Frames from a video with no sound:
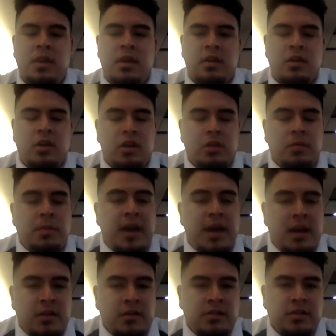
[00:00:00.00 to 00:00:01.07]
called
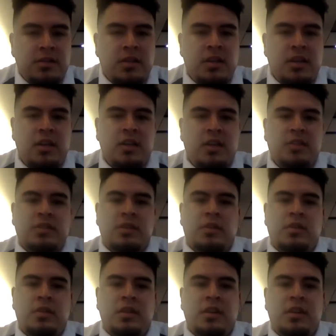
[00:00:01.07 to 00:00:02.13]
PALS.
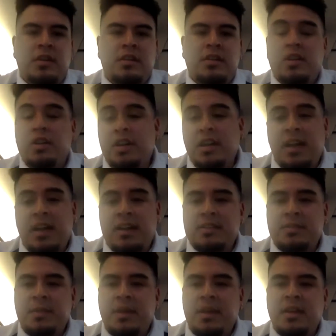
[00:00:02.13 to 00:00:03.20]
So they're your
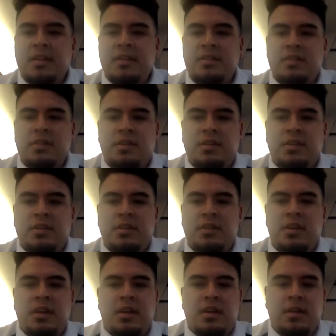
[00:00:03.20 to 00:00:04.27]
classmates, your
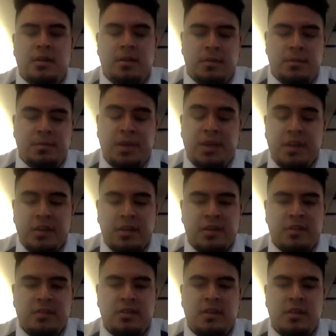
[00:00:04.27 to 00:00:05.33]

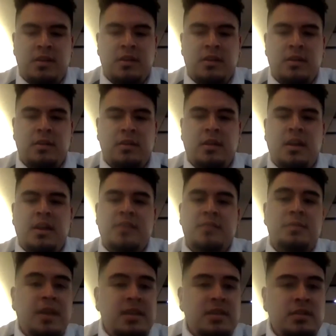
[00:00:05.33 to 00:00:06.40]
peers as
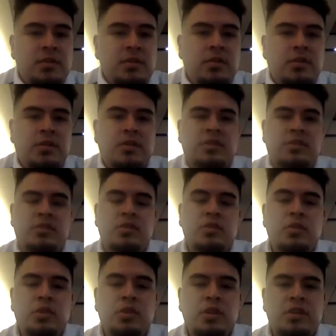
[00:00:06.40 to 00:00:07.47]
mentors or
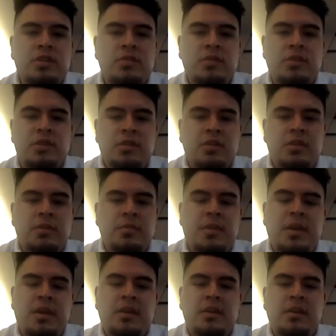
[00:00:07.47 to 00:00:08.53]
tutors, where you could
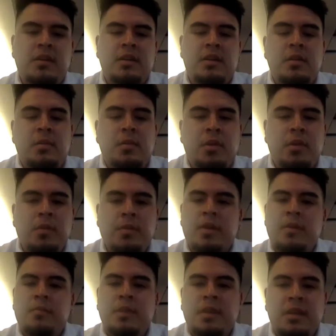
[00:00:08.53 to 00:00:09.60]
make an
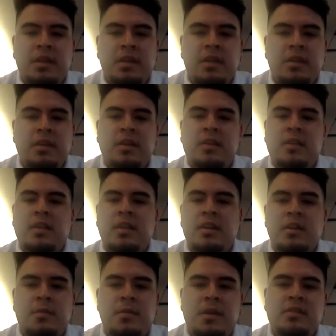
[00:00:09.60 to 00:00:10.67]
appointment meeting and they
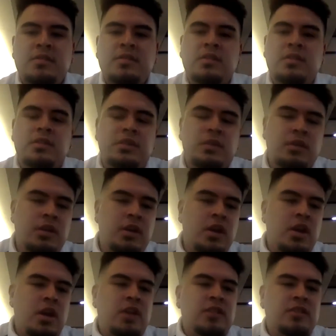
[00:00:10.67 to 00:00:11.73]
come out to your
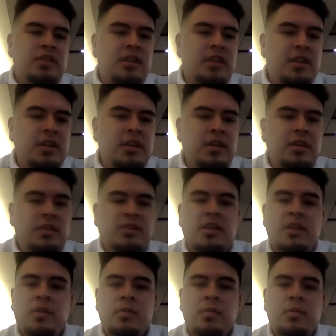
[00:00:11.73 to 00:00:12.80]
study
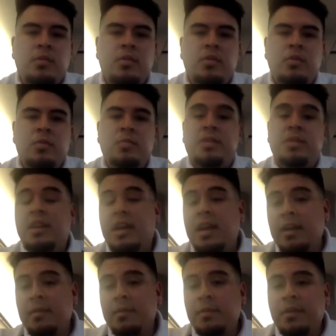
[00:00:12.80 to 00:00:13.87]
room, the
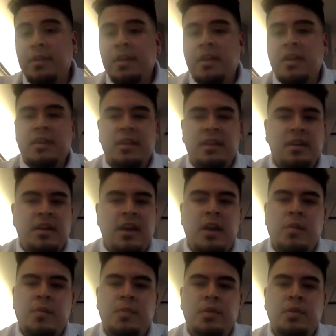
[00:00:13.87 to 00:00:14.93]
library, and they can
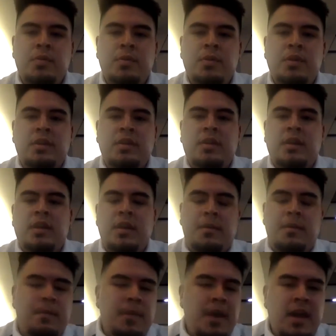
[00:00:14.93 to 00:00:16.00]
help you with
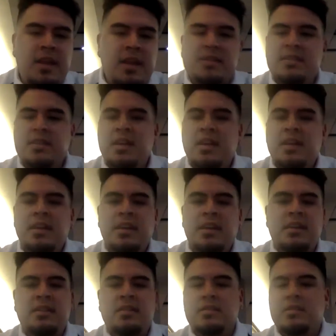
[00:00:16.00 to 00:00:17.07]
math,
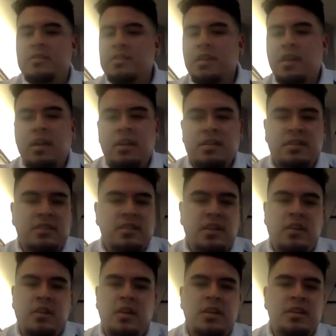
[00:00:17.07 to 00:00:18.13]
science, sociology,
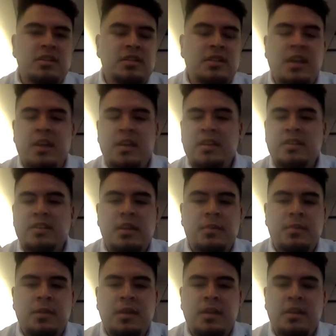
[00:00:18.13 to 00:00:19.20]
psychology, any
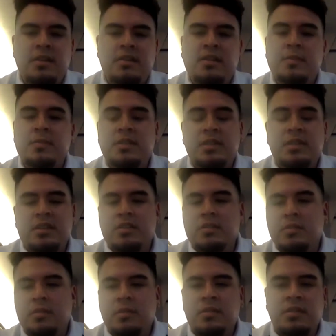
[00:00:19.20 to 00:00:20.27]
subject that
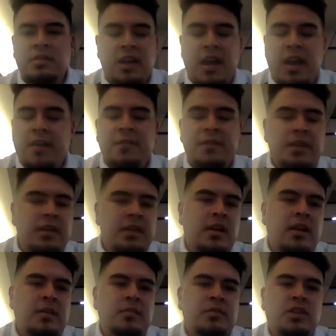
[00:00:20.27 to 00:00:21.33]
you're having
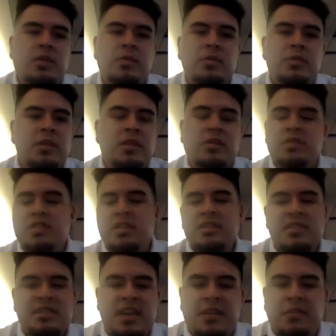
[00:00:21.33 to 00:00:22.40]
trouble with or you
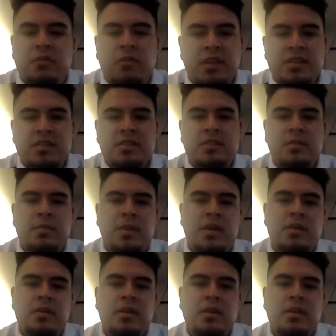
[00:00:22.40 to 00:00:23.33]
just have questions about.